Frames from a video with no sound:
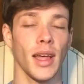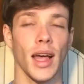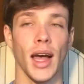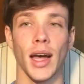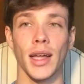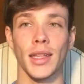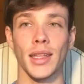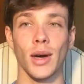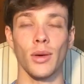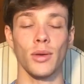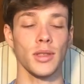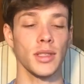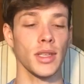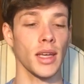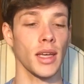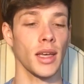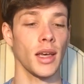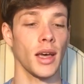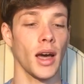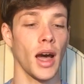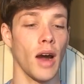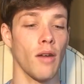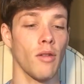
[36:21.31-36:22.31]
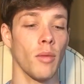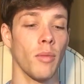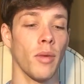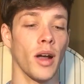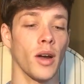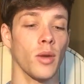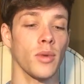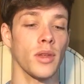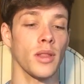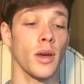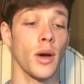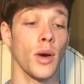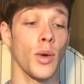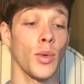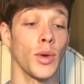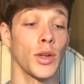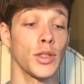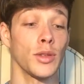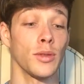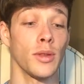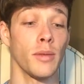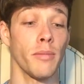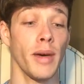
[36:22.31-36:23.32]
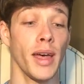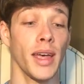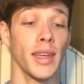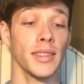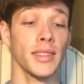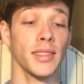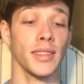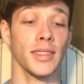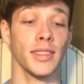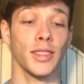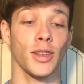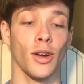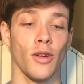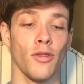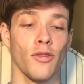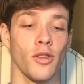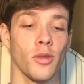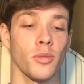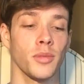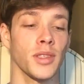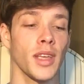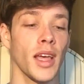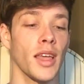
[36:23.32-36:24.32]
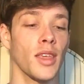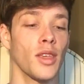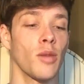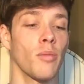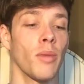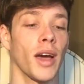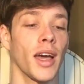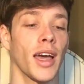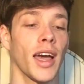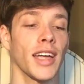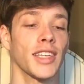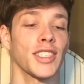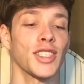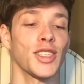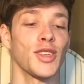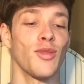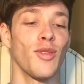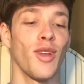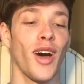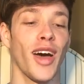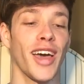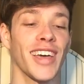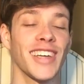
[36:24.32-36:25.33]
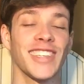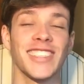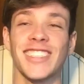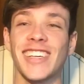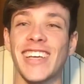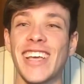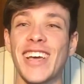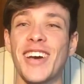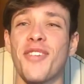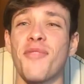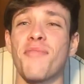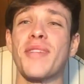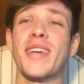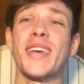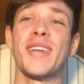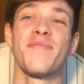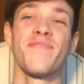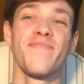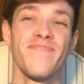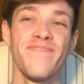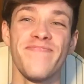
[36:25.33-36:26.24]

And that was it. I replied with, wish you the best. Sorry for upsetting you by catching you lying and cheating on me.